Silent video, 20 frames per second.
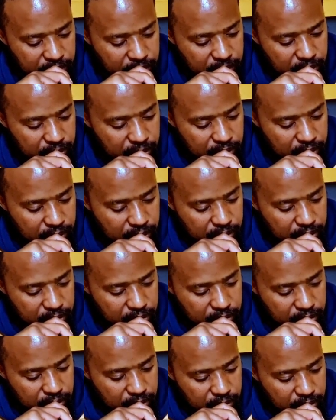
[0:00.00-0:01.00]
Except
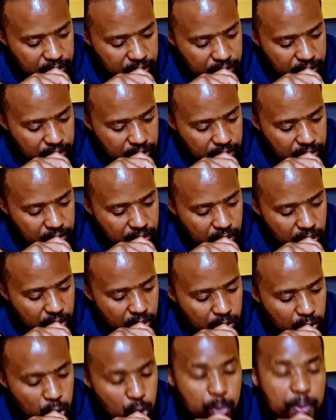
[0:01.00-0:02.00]
he strive
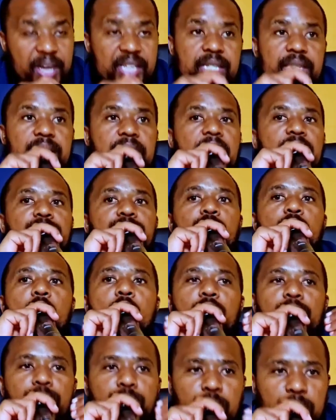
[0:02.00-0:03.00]
lawfully. You must strive
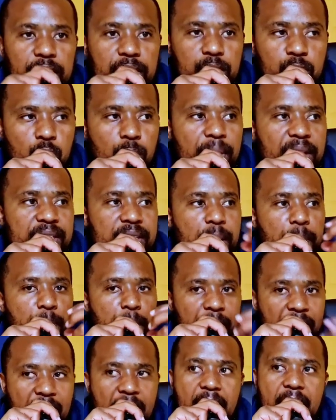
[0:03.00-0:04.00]
lawfully. You must
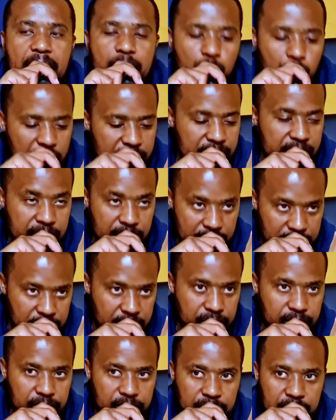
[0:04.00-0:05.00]
apply what is
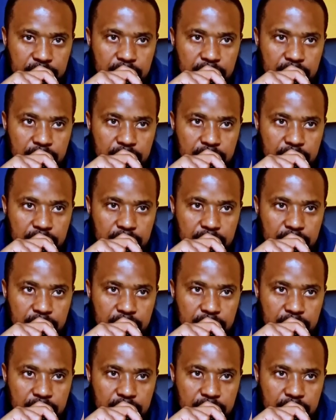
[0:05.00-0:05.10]
written.